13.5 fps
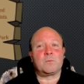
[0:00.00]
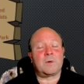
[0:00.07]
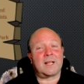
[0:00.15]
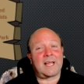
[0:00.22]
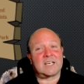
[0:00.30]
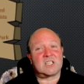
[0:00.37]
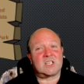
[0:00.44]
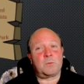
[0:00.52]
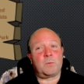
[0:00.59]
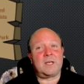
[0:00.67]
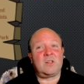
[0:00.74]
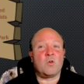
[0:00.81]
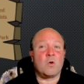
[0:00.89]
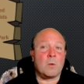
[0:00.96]
actually
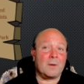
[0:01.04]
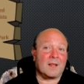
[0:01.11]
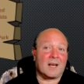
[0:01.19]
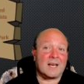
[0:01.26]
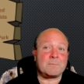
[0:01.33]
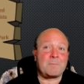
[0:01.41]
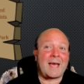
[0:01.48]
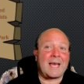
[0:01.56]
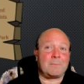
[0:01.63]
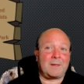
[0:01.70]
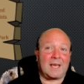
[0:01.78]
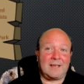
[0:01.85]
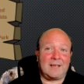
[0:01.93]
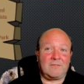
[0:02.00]
we normalize bad
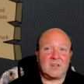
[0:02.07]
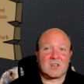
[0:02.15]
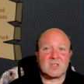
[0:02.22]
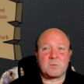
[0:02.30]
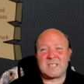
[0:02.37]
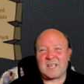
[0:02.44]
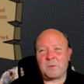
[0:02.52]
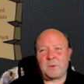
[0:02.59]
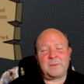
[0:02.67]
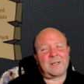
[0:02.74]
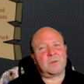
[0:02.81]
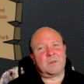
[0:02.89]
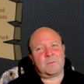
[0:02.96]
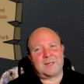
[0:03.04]
behavior because we say, well, we
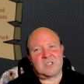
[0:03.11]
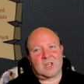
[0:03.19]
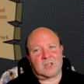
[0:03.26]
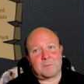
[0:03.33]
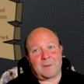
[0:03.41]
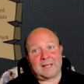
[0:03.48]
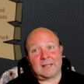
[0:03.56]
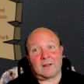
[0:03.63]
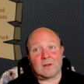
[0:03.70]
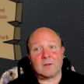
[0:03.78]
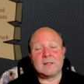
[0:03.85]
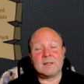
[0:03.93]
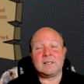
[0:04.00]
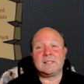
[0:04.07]
don't want to be judgmental.